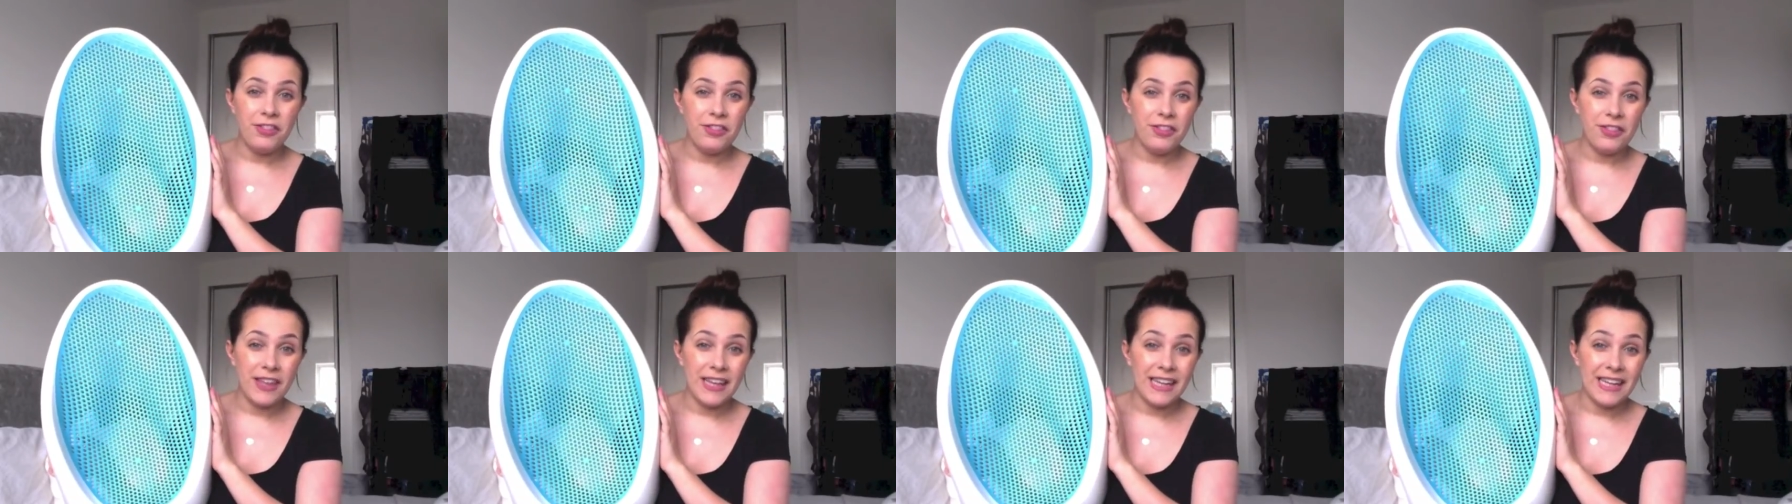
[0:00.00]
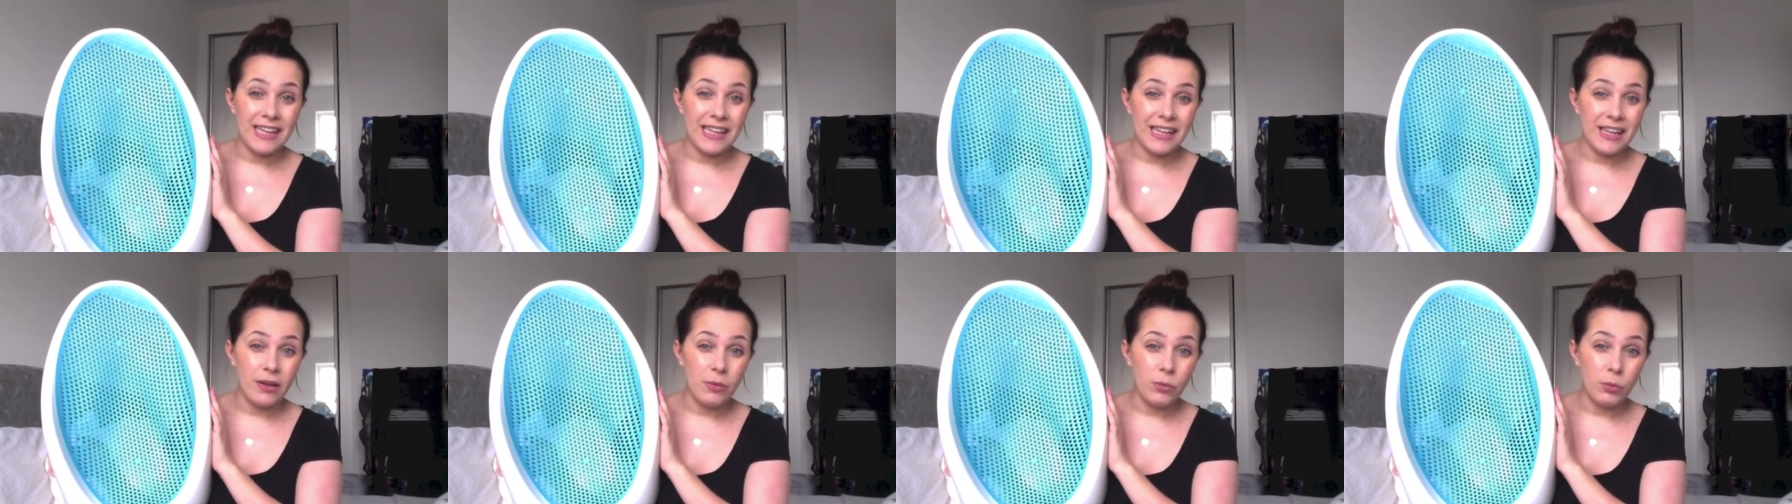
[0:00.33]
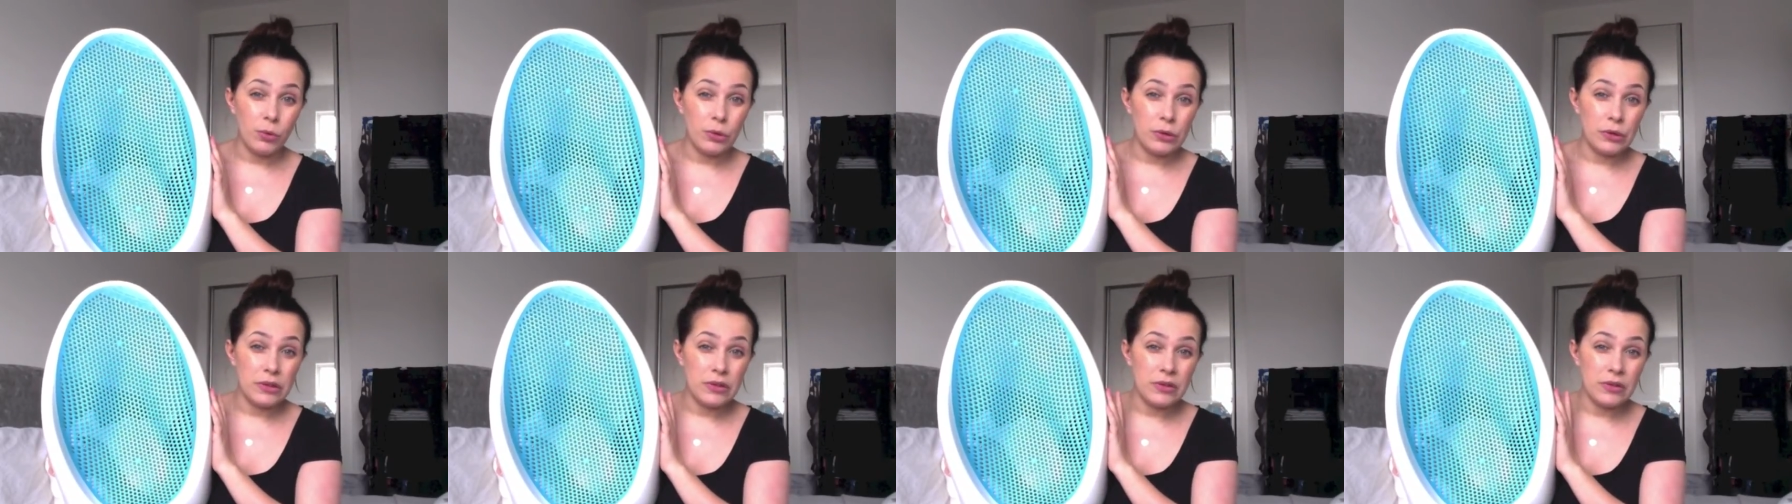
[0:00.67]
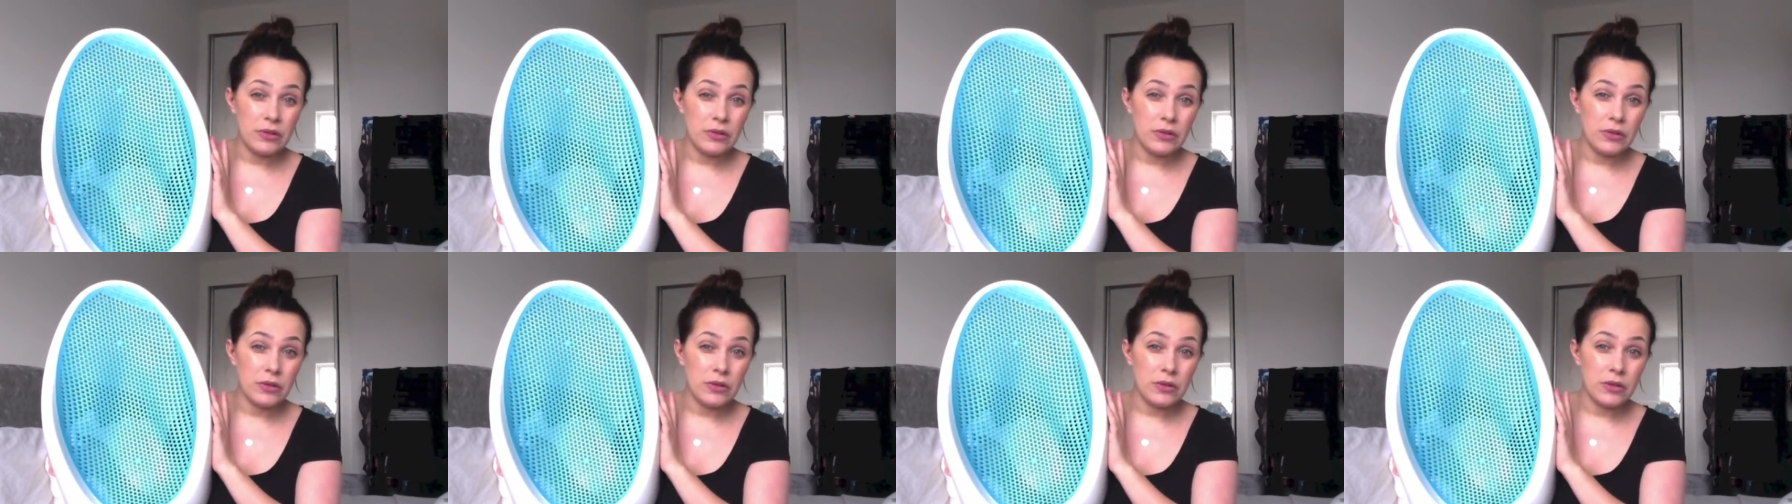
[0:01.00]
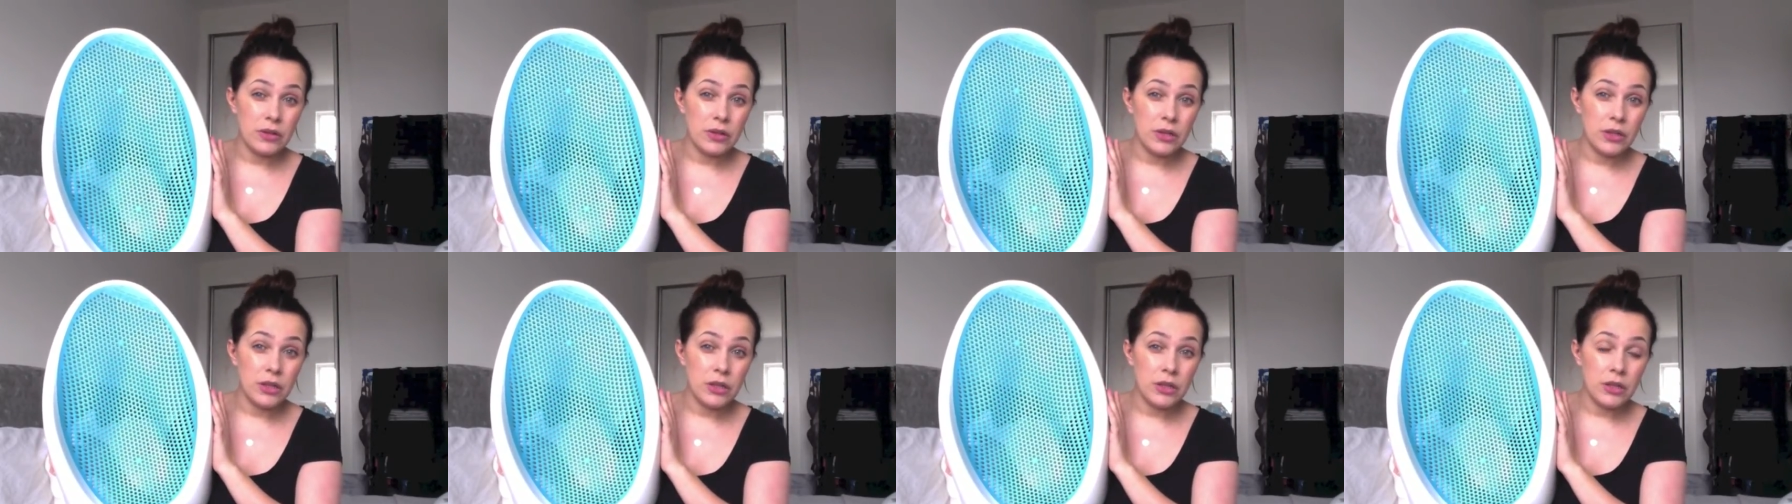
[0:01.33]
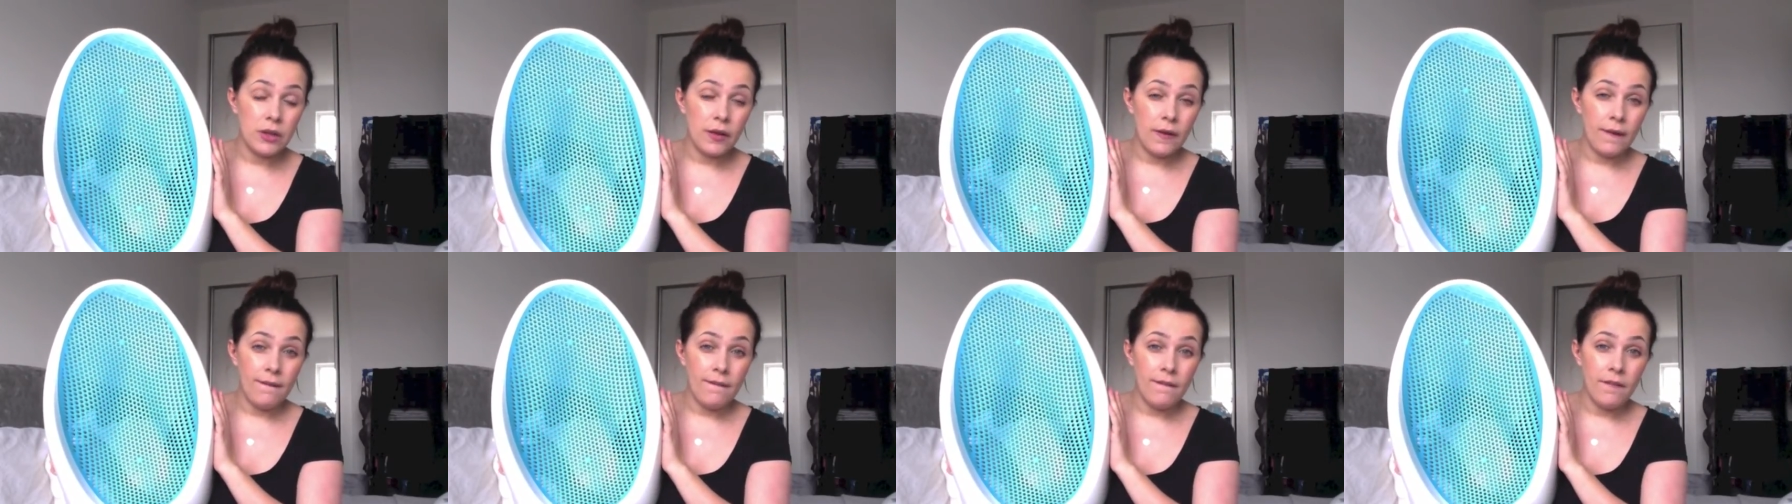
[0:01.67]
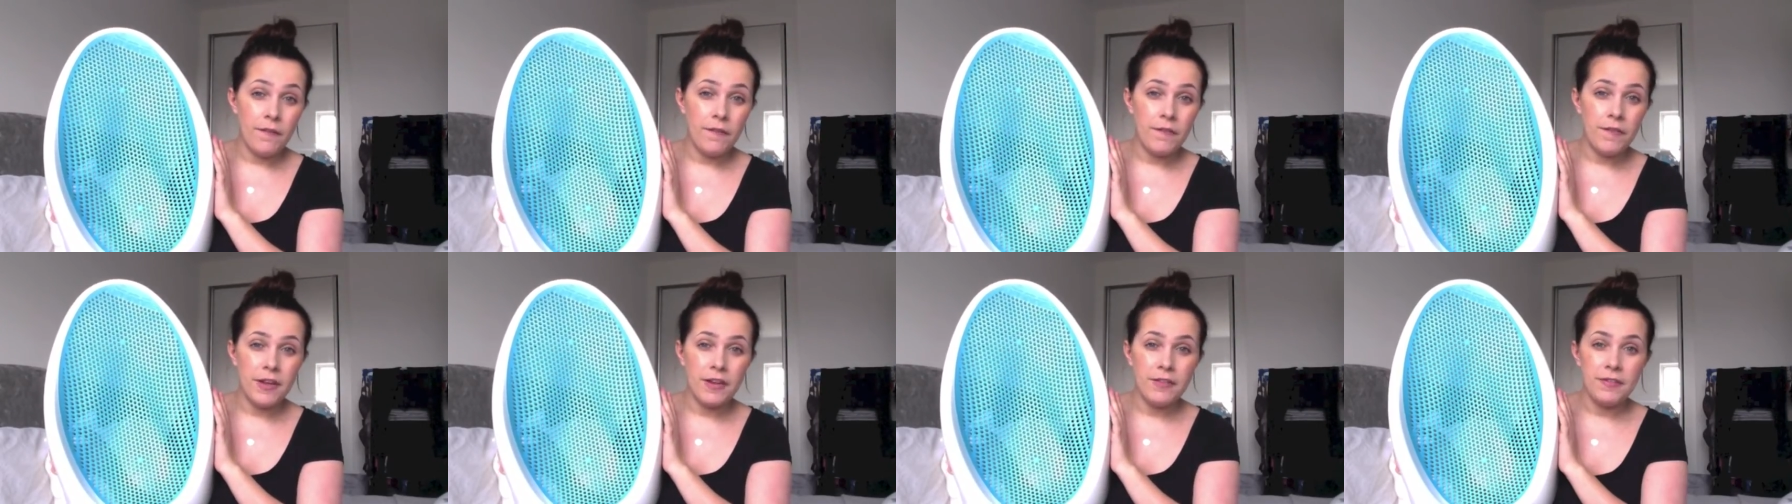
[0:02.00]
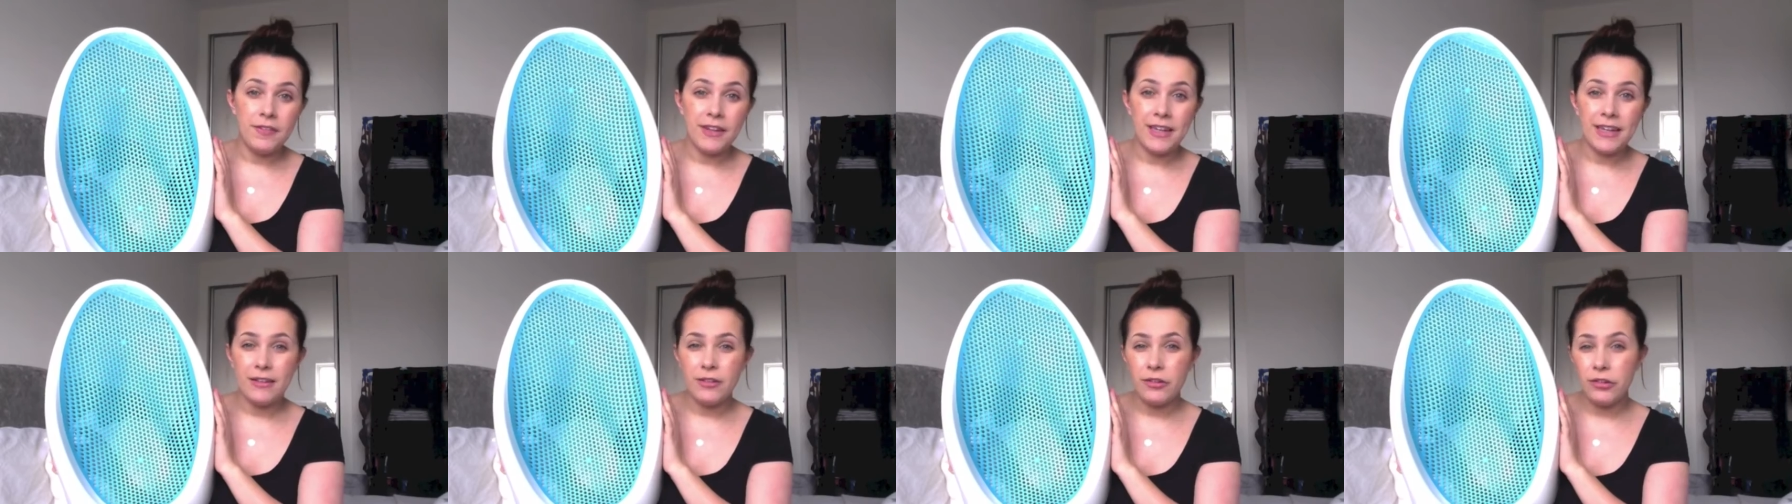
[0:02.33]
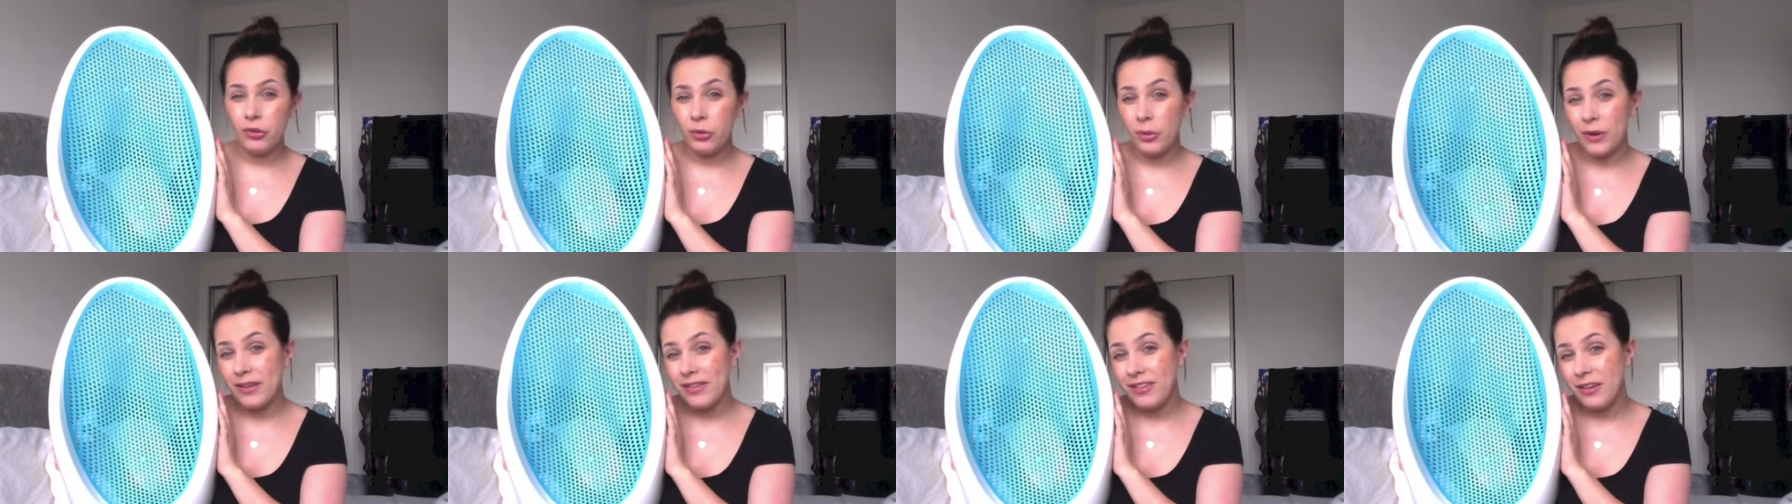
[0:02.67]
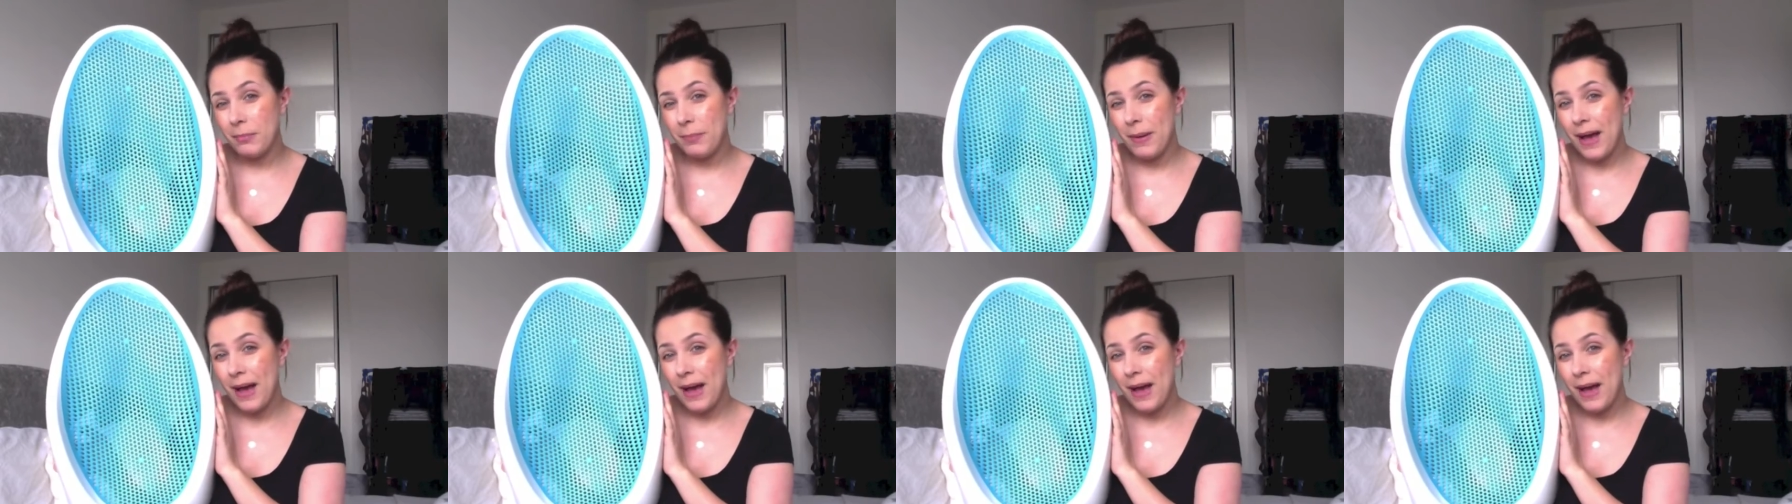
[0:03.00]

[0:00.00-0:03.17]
think it was 15 to 20